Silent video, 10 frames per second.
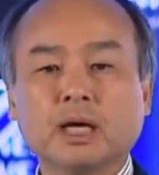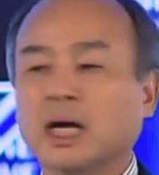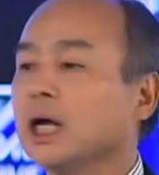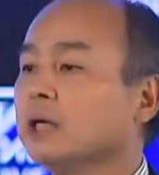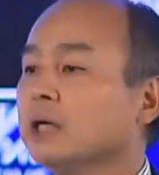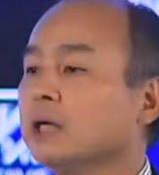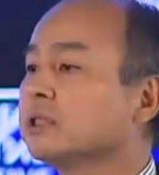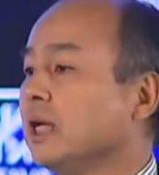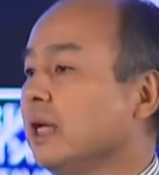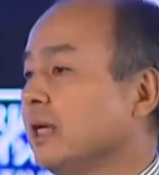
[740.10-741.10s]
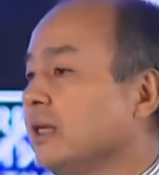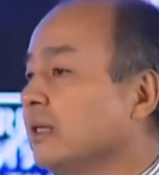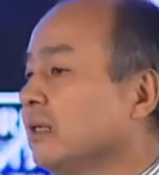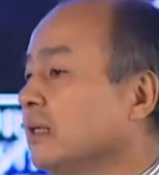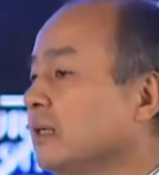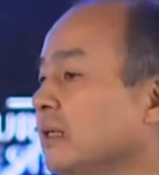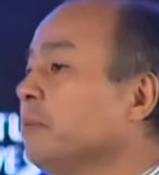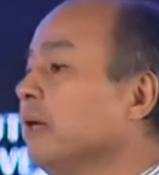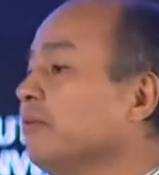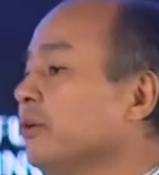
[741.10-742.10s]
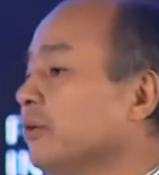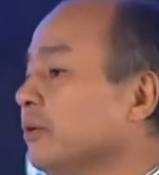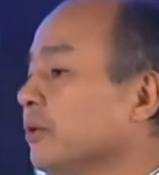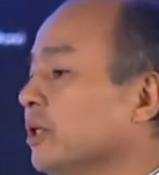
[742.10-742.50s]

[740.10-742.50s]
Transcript: I would say, in my view,